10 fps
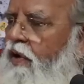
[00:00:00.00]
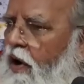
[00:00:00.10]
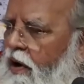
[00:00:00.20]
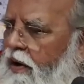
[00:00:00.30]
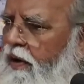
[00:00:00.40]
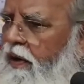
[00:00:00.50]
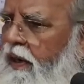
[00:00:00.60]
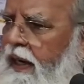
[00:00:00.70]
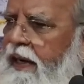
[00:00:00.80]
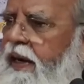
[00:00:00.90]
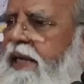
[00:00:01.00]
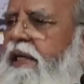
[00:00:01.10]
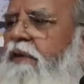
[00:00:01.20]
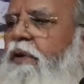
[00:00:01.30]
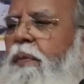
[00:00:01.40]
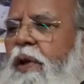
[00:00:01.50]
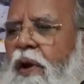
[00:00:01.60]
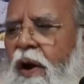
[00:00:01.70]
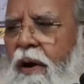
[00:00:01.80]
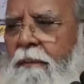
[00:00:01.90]
is wrong, interaction will be
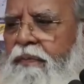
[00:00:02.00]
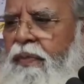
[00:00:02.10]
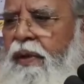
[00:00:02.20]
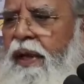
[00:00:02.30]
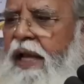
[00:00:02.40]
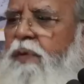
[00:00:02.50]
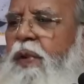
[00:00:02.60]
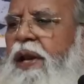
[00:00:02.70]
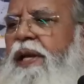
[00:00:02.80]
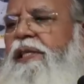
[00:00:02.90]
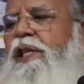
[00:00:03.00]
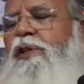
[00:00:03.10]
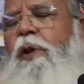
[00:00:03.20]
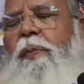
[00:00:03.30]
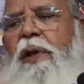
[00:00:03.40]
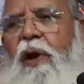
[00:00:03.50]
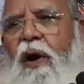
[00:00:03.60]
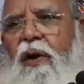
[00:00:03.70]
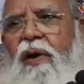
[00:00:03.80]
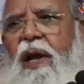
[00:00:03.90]
wrong, experiences will be
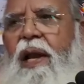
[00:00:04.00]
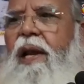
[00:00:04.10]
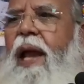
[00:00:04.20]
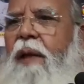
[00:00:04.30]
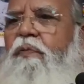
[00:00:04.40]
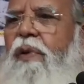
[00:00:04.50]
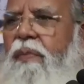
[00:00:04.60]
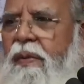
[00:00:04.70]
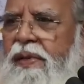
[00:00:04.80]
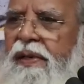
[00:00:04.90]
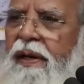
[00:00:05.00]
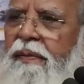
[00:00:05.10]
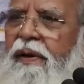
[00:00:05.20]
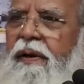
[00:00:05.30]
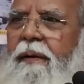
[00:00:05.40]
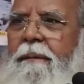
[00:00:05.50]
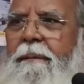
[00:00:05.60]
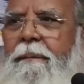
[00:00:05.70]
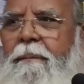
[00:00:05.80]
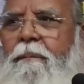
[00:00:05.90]
wrong, life will be miserable.
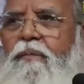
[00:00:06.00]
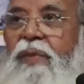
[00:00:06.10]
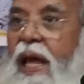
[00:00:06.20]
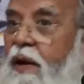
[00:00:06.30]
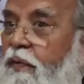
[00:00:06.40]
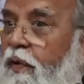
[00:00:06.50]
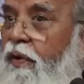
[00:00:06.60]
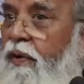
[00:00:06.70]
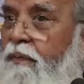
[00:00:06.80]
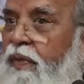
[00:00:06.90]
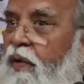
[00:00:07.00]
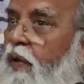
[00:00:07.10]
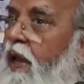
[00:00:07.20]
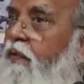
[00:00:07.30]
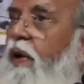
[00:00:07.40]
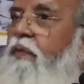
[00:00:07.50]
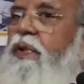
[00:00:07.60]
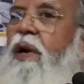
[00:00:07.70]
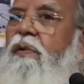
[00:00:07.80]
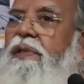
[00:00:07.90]
Therefore, where
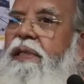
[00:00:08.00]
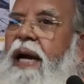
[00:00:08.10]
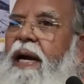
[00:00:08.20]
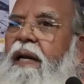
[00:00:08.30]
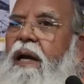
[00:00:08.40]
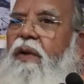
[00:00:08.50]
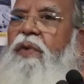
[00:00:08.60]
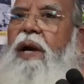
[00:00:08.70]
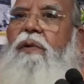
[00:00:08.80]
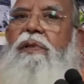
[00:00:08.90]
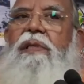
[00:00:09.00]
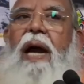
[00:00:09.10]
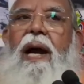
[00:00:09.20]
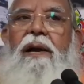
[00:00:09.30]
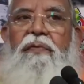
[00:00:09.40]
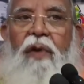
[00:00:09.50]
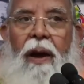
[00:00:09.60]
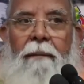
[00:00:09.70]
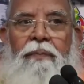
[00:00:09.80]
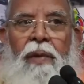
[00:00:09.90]
from we have to start? We have to start
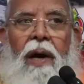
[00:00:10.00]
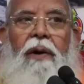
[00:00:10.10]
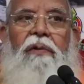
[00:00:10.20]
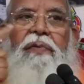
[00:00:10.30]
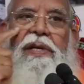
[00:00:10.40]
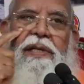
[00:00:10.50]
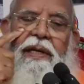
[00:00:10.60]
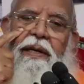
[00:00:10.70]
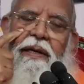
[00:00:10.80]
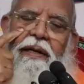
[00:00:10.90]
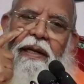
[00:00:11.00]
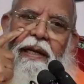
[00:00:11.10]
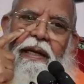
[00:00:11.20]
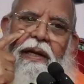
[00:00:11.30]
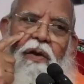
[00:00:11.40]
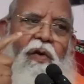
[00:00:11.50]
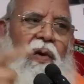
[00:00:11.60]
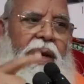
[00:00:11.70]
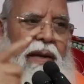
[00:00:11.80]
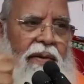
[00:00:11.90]
from our vision. You
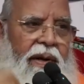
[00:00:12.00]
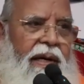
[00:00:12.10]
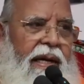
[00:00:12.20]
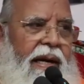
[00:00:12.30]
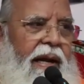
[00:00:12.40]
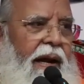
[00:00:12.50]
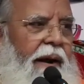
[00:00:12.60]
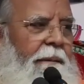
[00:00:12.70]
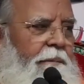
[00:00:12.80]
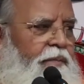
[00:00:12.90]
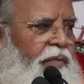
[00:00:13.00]
know, in our India,